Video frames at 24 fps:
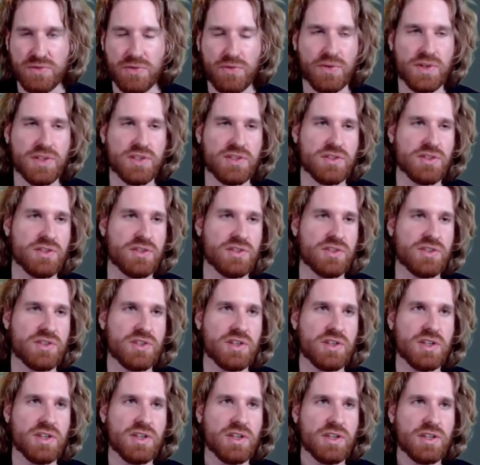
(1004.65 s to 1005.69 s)
For instance,
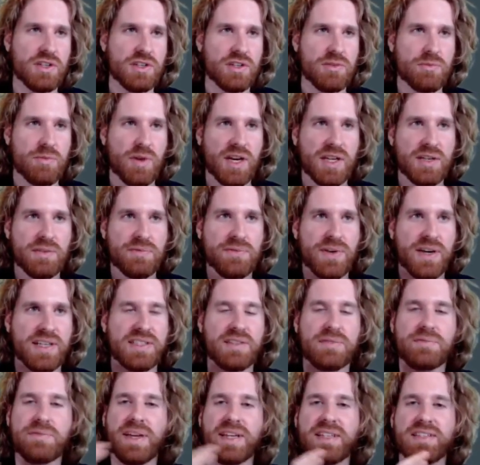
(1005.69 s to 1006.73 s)
you might find a
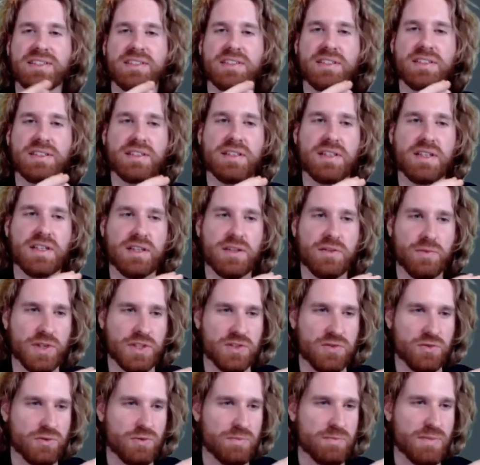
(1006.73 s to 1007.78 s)
factor
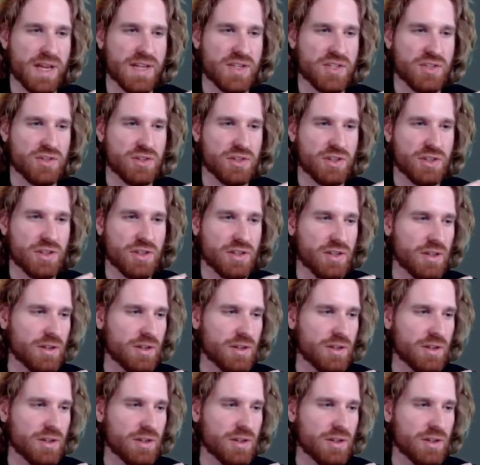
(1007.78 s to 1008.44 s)
which would measure